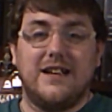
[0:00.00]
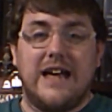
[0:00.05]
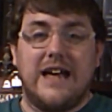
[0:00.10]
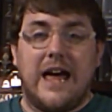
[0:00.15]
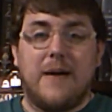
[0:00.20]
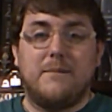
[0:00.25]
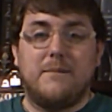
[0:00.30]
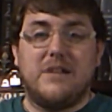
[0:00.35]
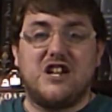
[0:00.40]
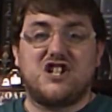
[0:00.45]

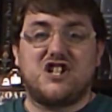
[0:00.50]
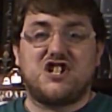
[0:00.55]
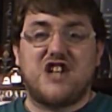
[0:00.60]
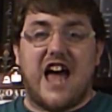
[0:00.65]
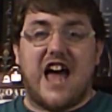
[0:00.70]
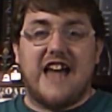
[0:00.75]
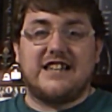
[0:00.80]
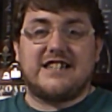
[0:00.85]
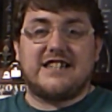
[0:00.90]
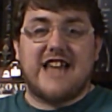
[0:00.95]
Miss
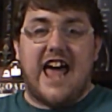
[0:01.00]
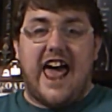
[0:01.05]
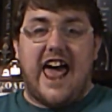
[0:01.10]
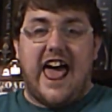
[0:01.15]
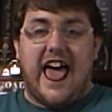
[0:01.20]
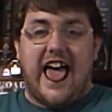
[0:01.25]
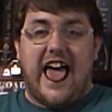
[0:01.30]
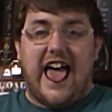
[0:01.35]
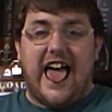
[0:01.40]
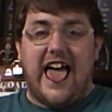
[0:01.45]

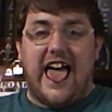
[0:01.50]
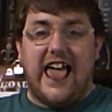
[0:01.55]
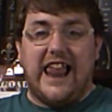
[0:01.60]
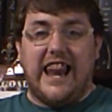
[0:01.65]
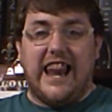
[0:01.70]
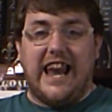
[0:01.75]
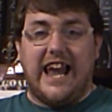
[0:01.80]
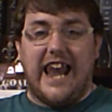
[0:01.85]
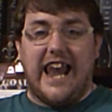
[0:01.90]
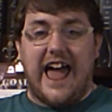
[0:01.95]

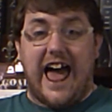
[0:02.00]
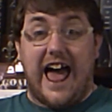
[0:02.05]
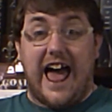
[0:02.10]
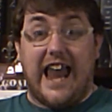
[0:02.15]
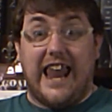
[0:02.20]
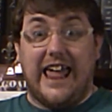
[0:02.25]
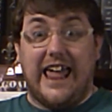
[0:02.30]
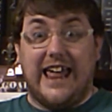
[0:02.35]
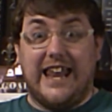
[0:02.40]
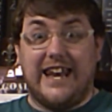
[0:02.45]
Chantel
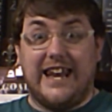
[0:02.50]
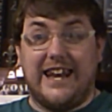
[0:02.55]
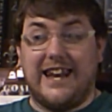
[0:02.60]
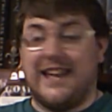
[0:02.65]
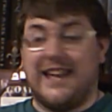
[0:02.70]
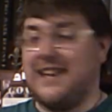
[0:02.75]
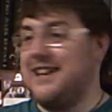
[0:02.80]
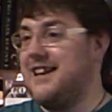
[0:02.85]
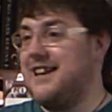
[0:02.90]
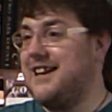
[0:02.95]
Allen.
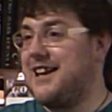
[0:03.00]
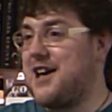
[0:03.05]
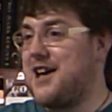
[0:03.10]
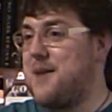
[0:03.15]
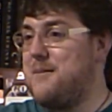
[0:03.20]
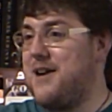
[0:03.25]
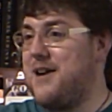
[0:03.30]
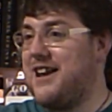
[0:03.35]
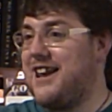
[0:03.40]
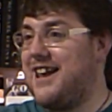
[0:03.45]
Come
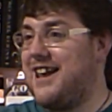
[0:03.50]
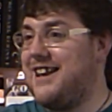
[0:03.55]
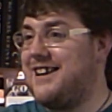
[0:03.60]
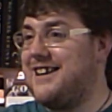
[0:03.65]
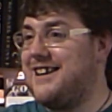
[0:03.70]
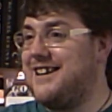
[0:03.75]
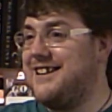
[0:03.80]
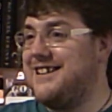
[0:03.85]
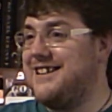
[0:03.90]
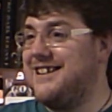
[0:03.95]
on in.
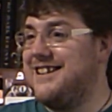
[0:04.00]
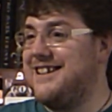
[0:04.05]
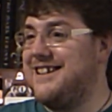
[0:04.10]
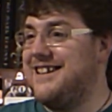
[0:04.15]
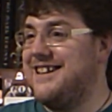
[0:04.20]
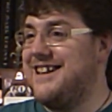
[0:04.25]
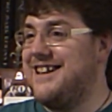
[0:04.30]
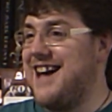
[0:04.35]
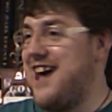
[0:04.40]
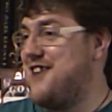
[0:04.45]

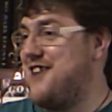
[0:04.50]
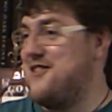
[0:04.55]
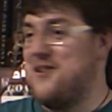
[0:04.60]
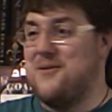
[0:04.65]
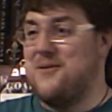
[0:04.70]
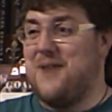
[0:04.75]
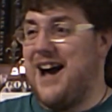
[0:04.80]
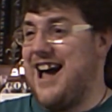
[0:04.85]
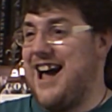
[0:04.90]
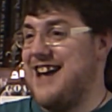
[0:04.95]
I don't know
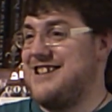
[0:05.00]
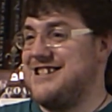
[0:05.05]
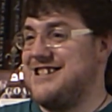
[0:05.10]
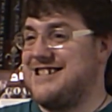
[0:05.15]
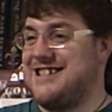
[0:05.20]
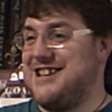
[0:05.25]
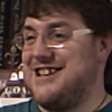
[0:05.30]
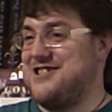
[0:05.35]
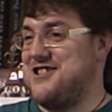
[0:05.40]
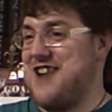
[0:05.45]
why I just
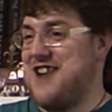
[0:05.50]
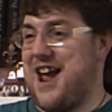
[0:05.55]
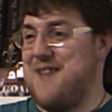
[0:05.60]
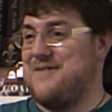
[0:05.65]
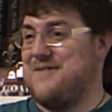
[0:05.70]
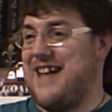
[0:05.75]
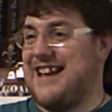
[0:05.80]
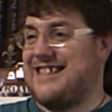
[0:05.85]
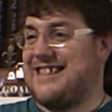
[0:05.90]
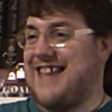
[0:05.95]
did your name
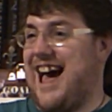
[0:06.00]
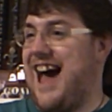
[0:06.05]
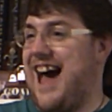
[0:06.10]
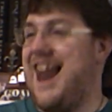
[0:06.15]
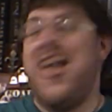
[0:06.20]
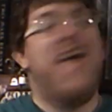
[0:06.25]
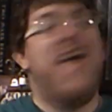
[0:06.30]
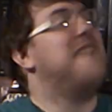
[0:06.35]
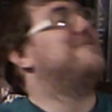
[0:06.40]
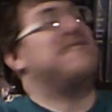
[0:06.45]
like
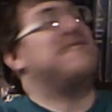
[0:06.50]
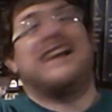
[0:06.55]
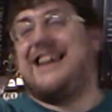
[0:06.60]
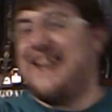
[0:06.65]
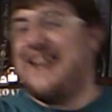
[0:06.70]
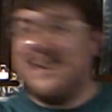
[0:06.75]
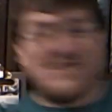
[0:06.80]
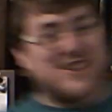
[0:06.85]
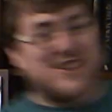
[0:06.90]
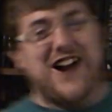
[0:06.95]
that, but
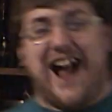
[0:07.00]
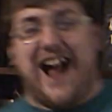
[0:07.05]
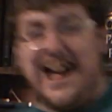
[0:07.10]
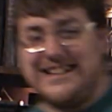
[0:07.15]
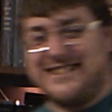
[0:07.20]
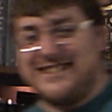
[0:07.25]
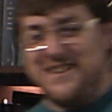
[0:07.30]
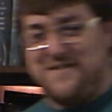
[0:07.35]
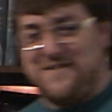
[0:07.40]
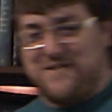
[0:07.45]
get your
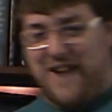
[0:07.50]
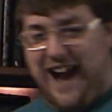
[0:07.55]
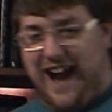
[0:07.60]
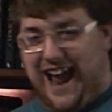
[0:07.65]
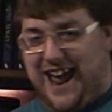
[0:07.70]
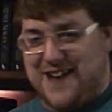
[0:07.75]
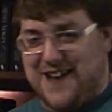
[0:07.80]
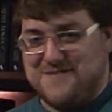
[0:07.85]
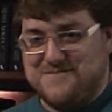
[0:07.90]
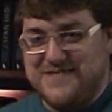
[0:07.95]
ass in
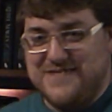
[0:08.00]
frame.